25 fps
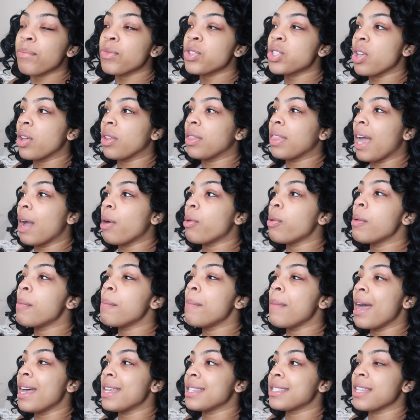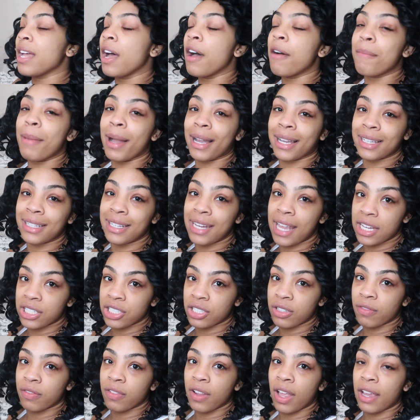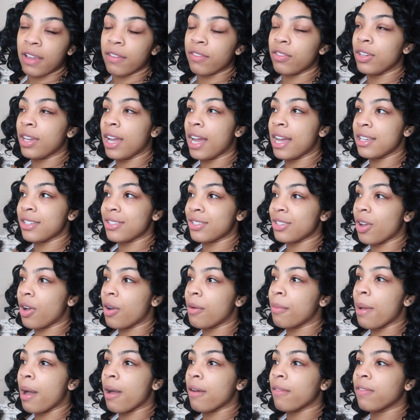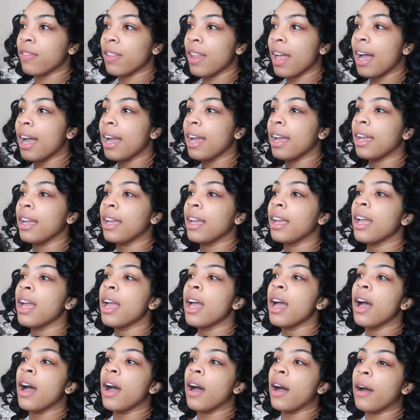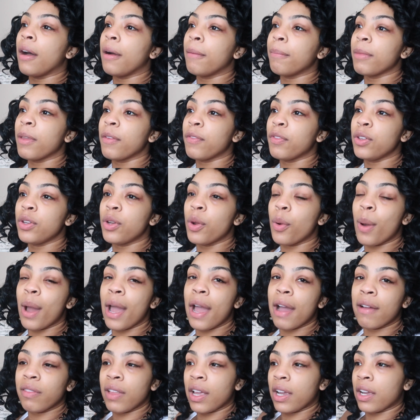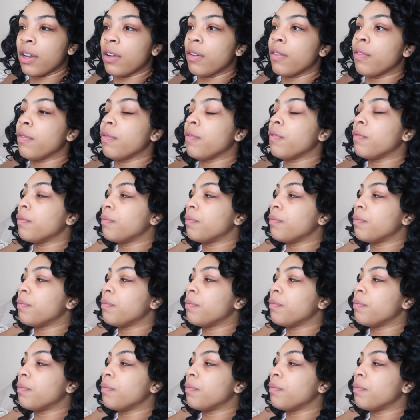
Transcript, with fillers: So that would mess up my connection flight. If you guys know about flying, um, if you don't have like a